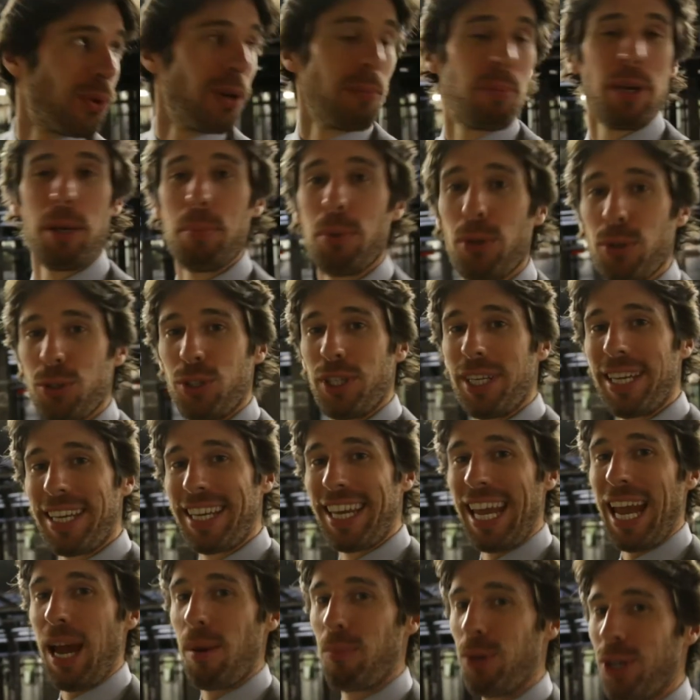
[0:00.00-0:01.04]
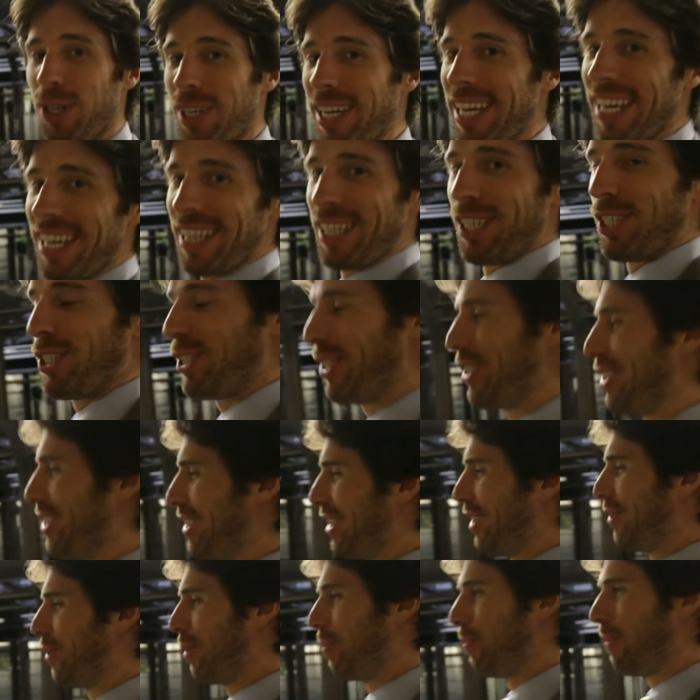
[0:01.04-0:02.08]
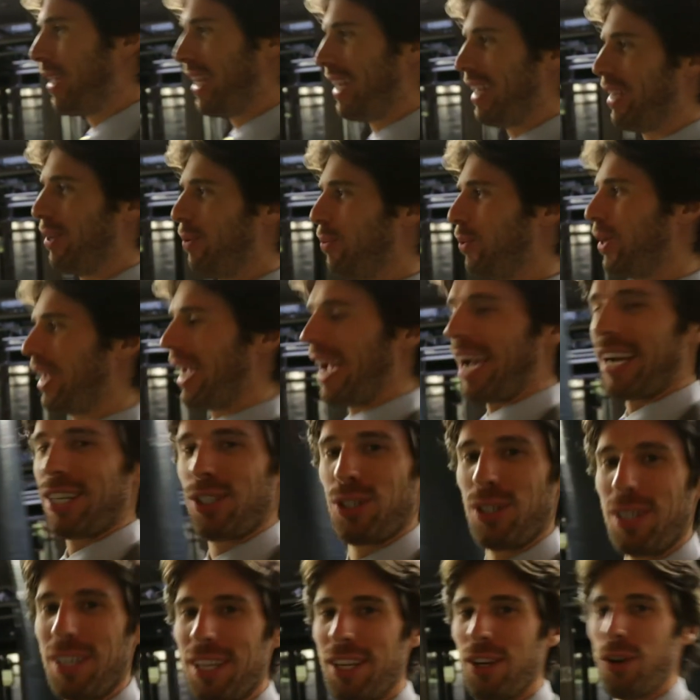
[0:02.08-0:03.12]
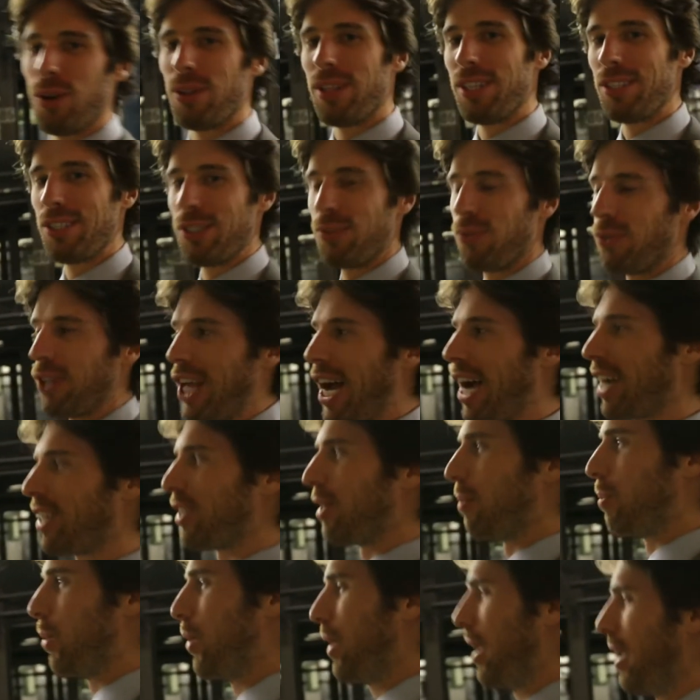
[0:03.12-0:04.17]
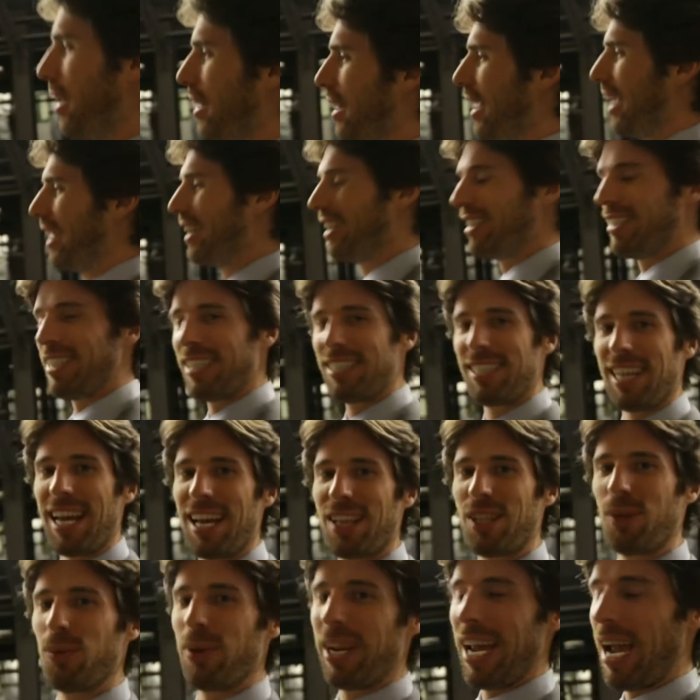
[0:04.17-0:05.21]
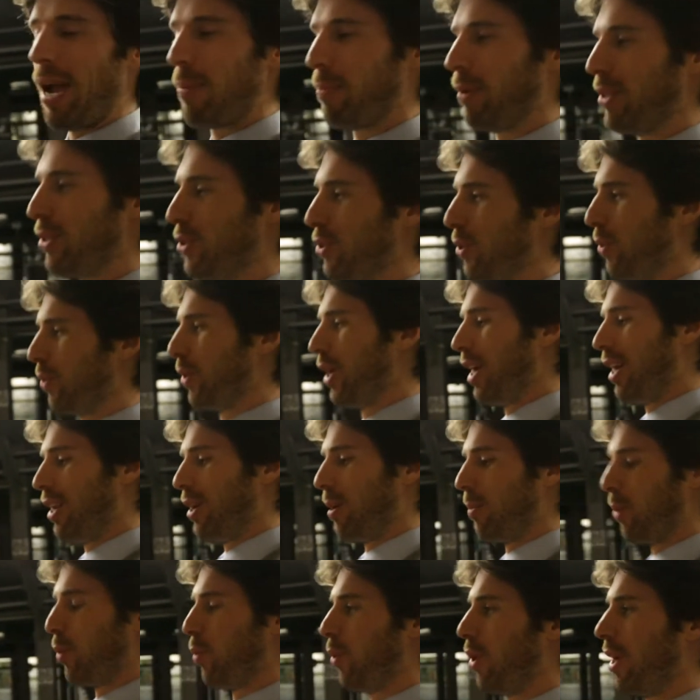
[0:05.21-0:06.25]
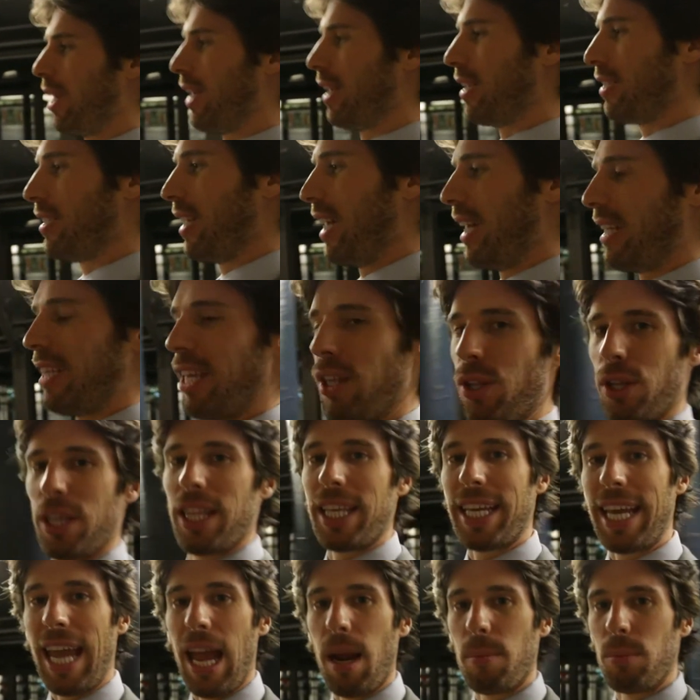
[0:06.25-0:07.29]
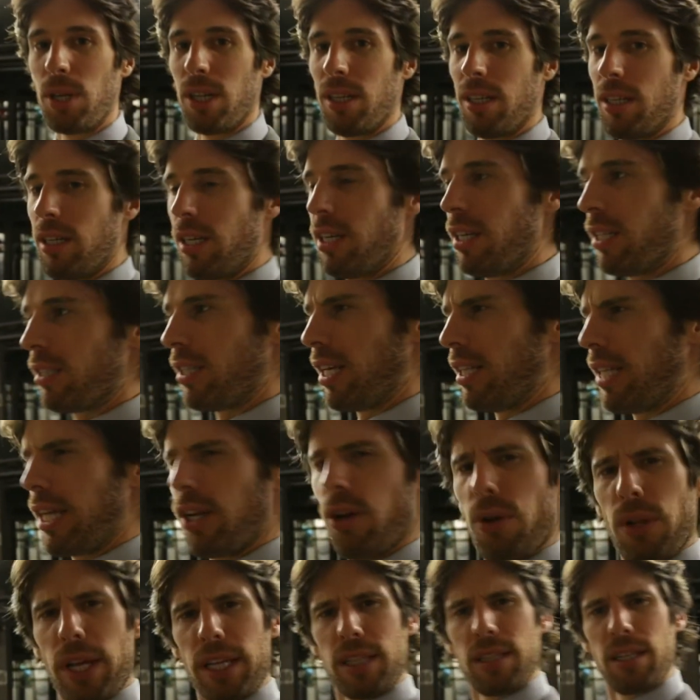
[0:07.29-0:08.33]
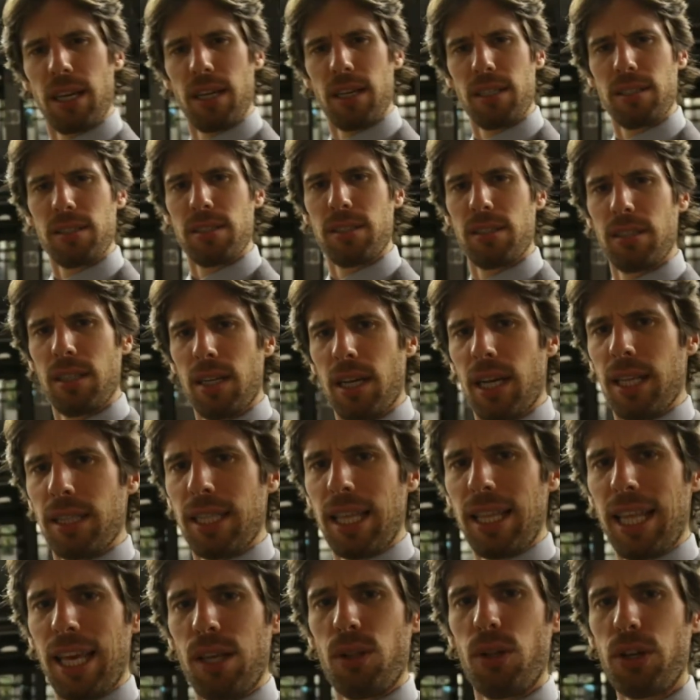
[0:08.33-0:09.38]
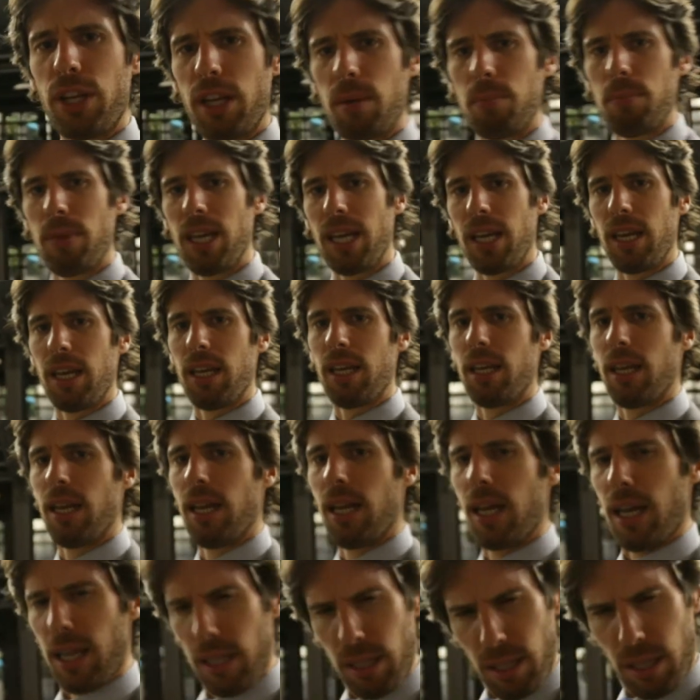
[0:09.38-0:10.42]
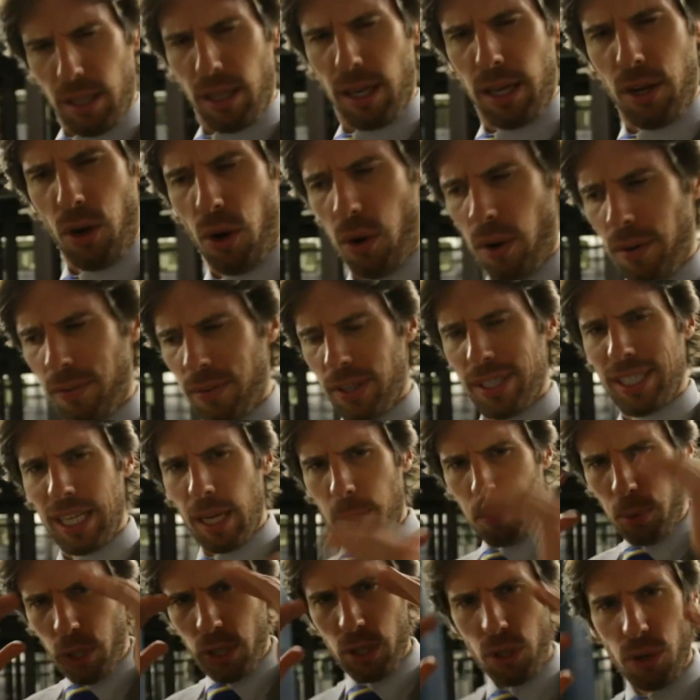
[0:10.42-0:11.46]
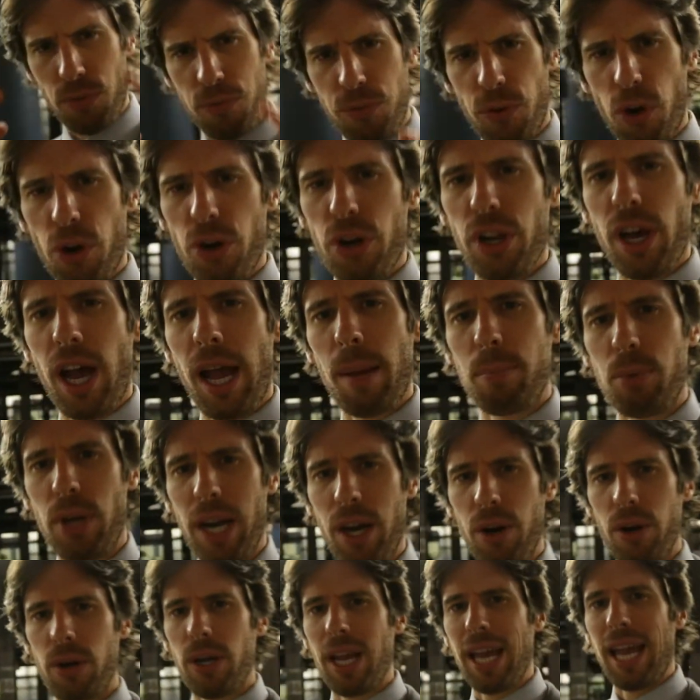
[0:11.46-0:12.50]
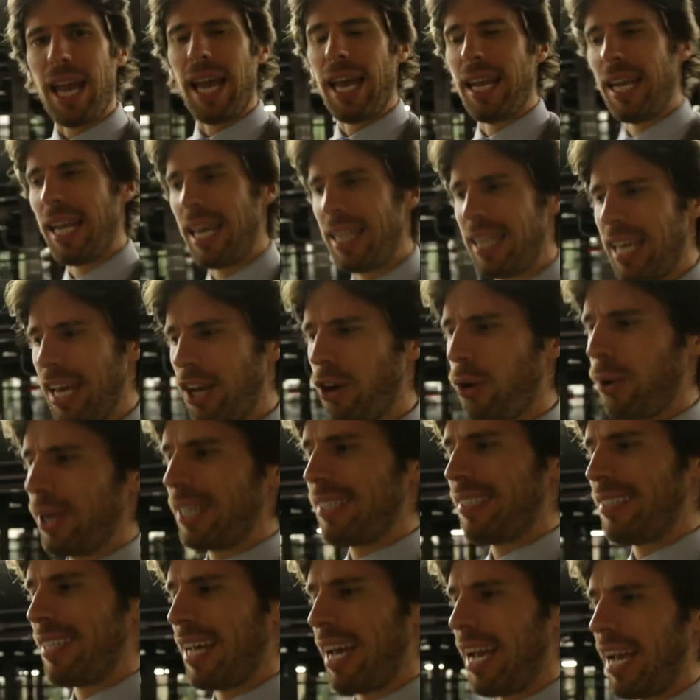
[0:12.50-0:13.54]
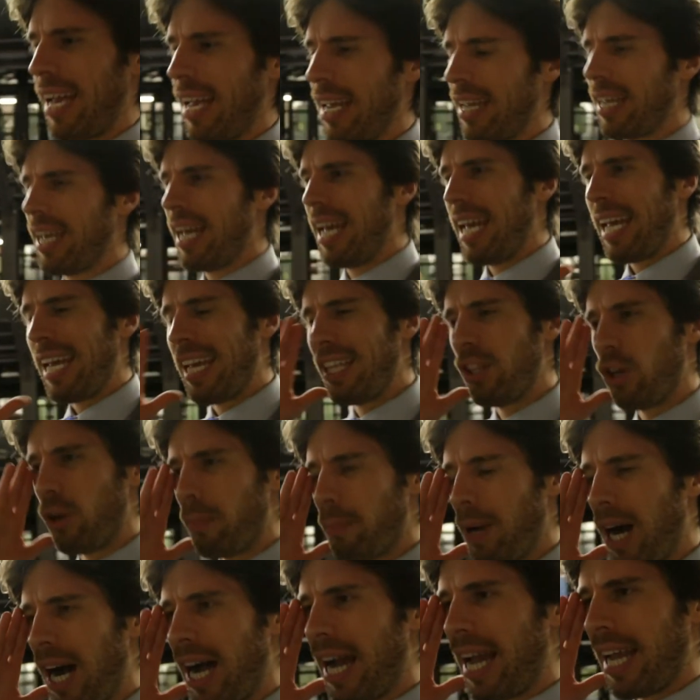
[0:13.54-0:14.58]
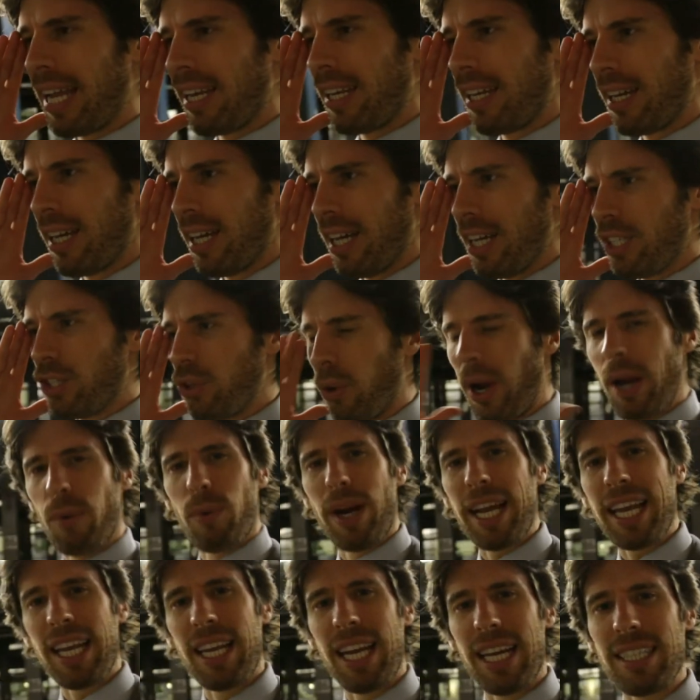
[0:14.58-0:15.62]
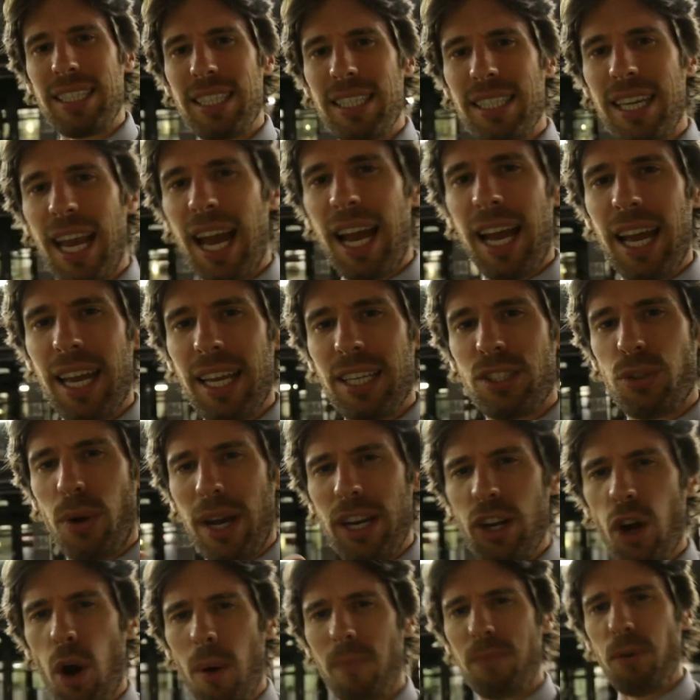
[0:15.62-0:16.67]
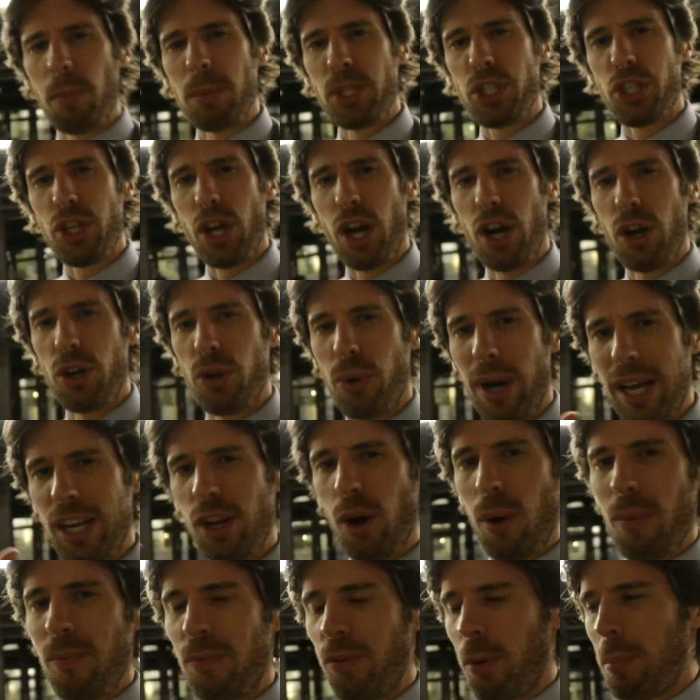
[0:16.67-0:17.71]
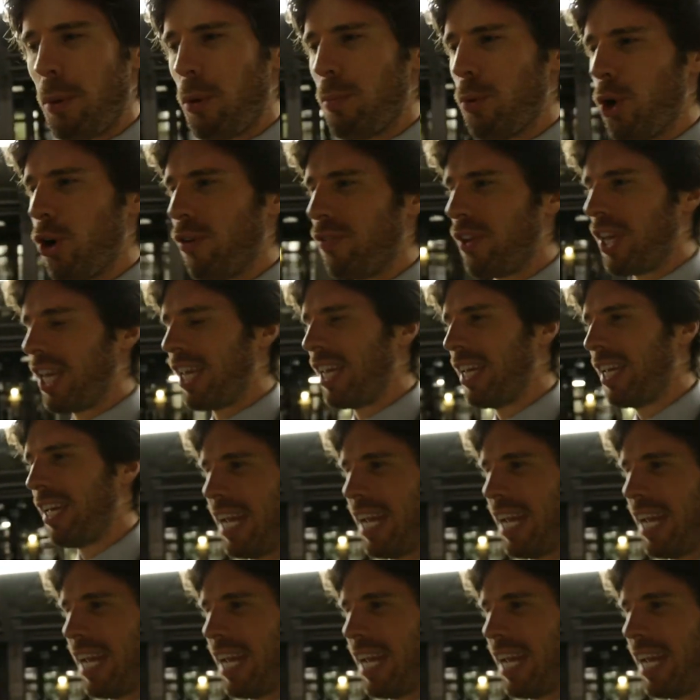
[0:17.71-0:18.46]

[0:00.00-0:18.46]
When people see a camera, this is their immediate reaction. You know, this is vlog number eight. This is exactly what happens. So number one is they look at the camera, then they go like this. Then they look at me, and then they go even deeper in their furrowed eyebrow, and then they always say, in their mind, do I recognize this guy? Do I know him from a show? Do I know him from a movie?